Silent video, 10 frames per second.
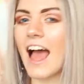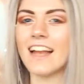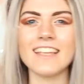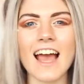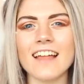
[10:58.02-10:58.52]

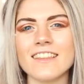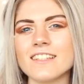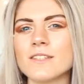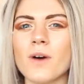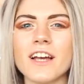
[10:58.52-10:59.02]
And yeah,
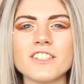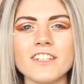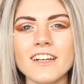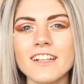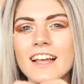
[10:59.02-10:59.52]
this is what it
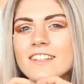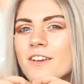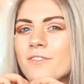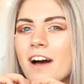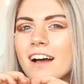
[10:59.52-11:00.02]
should look like
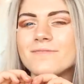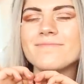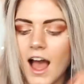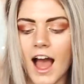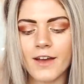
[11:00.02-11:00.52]
so far.
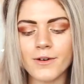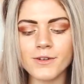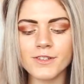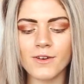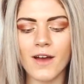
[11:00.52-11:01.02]
I
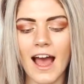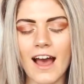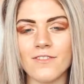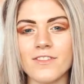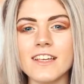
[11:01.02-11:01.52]
also
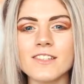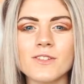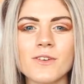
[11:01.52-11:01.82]
have these